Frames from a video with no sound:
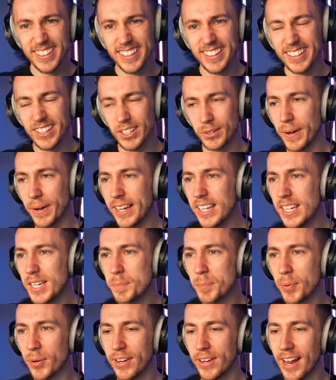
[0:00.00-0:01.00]
The way he
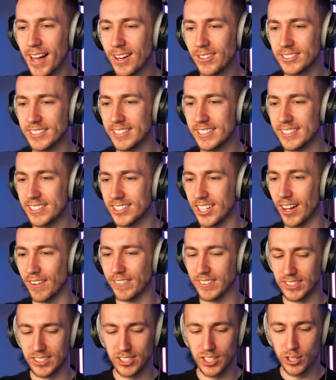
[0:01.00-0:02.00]
pronounces stuff
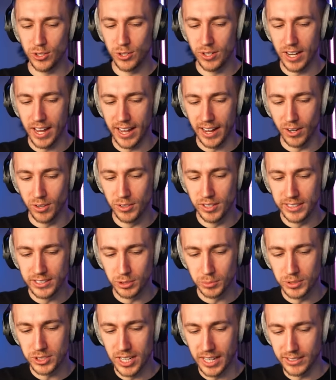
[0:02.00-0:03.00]
is too, like... It's
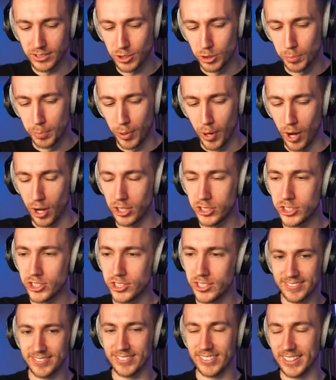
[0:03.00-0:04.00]
almost, like, too posh
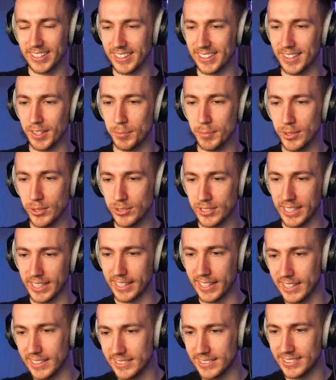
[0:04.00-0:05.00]
for the music
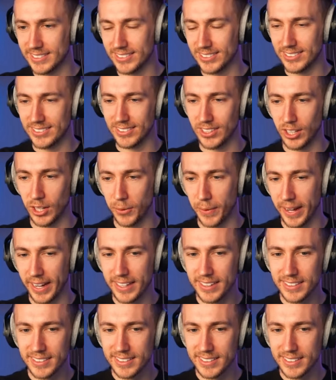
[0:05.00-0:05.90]
he's doing.